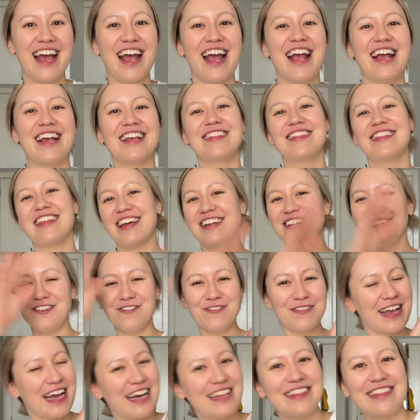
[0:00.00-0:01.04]
and then you
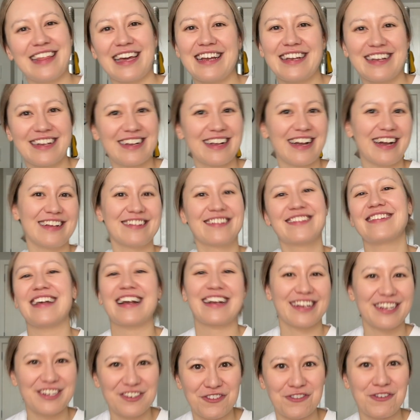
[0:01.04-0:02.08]
get like a
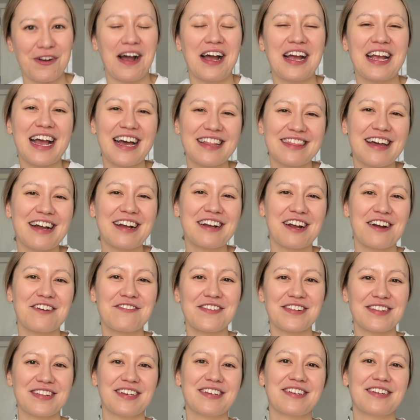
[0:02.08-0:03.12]
second try at that
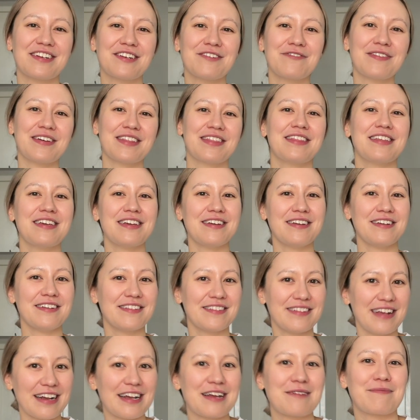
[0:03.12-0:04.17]
conversation with the
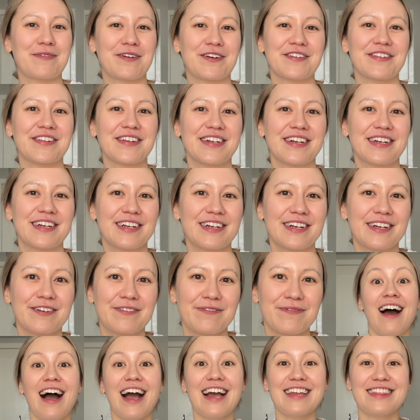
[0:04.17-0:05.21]
second person.
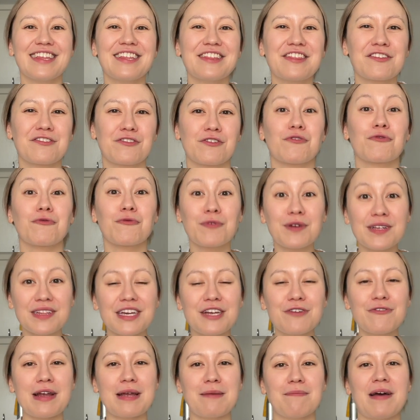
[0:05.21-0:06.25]
I think this is a really
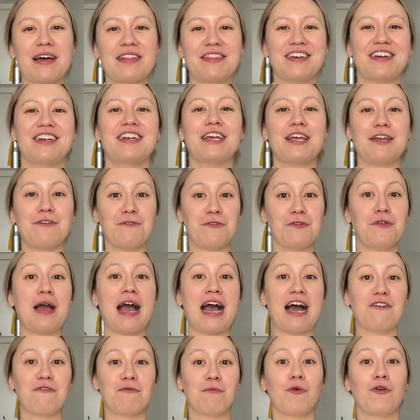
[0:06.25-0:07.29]
great method if you
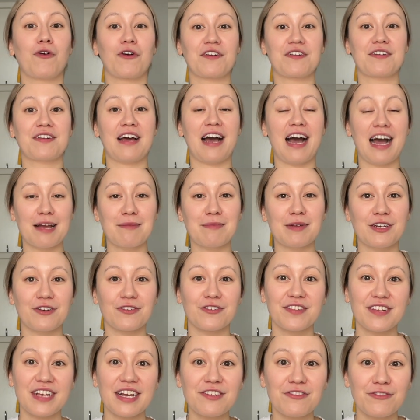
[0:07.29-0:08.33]
have more time in your
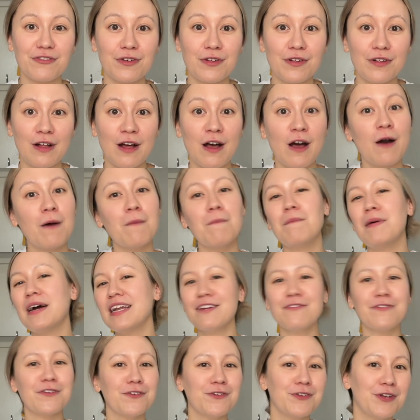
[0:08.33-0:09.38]
schedule, but
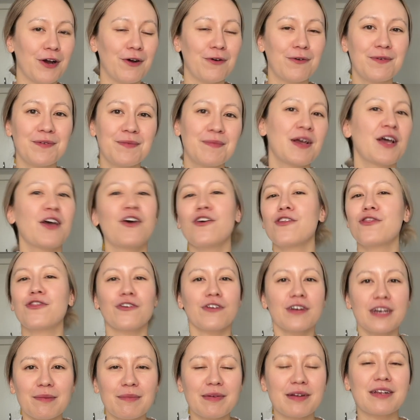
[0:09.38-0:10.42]
if you don't,
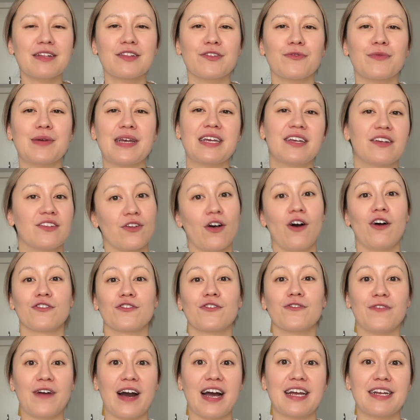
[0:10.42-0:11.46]
30 minutes a week is
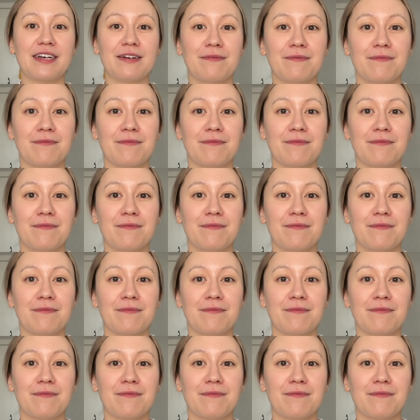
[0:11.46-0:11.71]
also fine.